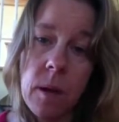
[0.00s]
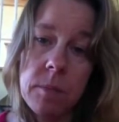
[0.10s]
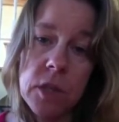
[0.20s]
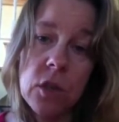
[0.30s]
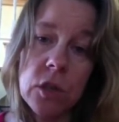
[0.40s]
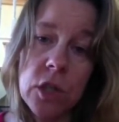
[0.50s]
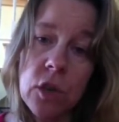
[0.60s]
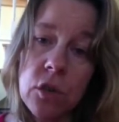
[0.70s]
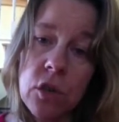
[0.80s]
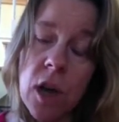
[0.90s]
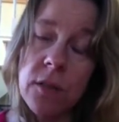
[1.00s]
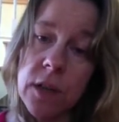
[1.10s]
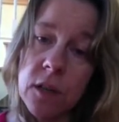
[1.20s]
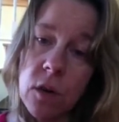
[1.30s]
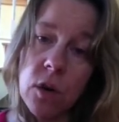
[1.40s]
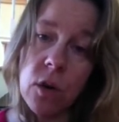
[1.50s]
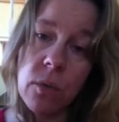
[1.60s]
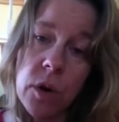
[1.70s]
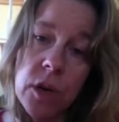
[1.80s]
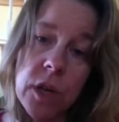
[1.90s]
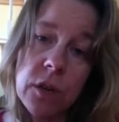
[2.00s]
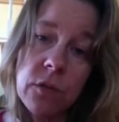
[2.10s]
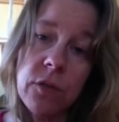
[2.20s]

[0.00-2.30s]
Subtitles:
Certainly no driving or no working